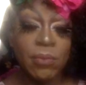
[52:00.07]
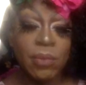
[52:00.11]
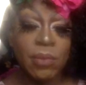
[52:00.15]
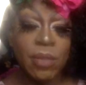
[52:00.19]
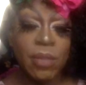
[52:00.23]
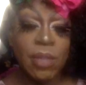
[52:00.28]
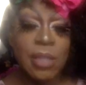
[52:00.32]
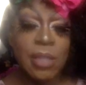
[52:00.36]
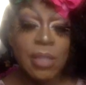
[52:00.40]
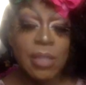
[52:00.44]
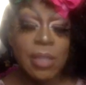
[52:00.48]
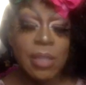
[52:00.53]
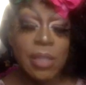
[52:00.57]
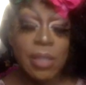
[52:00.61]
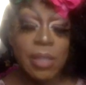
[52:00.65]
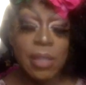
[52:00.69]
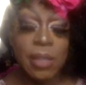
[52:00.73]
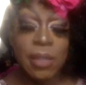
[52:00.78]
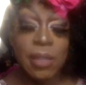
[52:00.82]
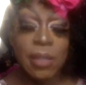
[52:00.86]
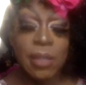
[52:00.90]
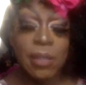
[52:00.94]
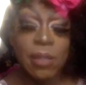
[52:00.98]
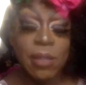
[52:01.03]
Let's
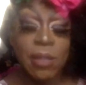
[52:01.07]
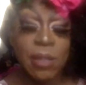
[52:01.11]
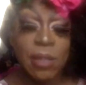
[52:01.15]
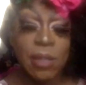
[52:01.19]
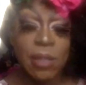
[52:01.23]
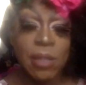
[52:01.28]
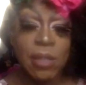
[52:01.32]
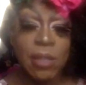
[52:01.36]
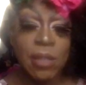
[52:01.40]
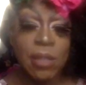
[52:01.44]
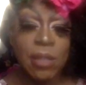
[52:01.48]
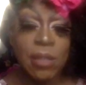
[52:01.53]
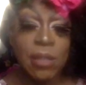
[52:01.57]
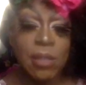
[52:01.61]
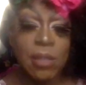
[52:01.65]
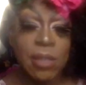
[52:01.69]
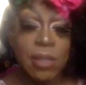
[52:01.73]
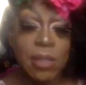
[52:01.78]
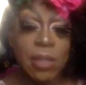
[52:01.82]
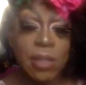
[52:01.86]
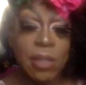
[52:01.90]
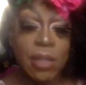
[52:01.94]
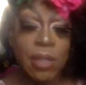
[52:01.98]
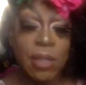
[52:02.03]
see. Let's
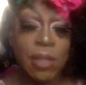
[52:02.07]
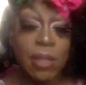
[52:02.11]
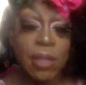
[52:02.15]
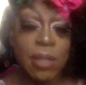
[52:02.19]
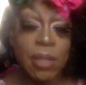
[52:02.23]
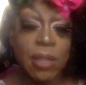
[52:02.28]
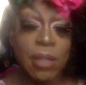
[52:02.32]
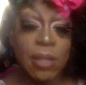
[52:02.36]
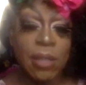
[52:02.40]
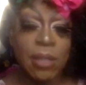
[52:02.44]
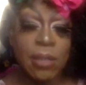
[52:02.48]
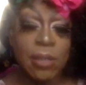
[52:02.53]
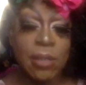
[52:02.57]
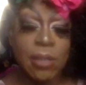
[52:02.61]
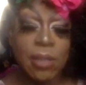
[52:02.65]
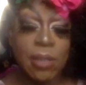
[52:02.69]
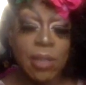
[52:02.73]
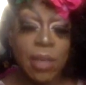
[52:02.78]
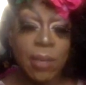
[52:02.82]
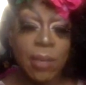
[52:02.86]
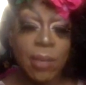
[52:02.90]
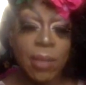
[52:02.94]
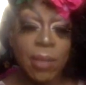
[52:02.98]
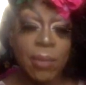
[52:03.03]
click on this.
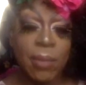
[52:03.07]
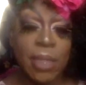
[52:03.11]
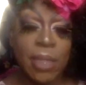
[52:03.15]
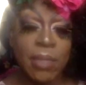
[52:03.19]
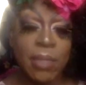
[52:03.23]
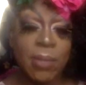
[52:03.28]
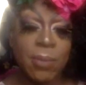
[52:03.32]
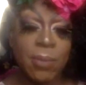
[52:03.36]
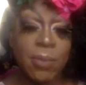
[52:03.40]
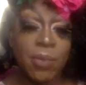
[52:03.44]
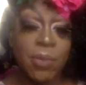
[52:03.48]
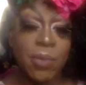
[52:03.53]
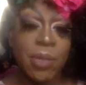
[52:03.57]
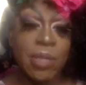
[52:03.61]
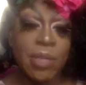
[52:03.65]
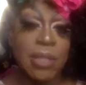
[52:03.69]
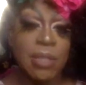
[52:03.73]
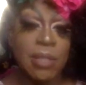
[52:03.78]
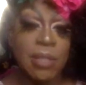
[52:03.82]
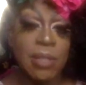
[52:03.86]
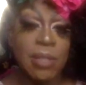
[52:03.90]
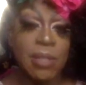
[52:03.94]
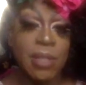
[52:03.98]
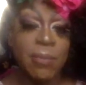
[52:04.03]
I'm going to make some
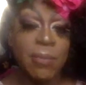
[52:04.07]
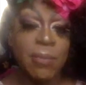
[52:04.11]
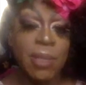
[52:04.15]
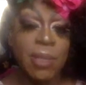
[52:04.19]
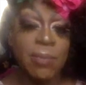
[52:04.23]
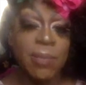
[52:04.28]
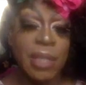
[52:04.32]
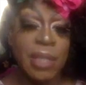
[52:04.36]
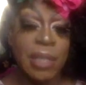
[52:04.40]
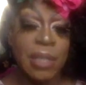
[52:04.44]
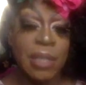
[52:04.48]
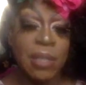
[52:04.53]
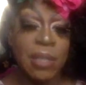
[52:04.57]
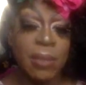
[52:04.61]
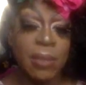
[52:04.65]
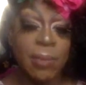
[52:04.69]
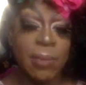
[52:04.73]
noise. It's going to be me on the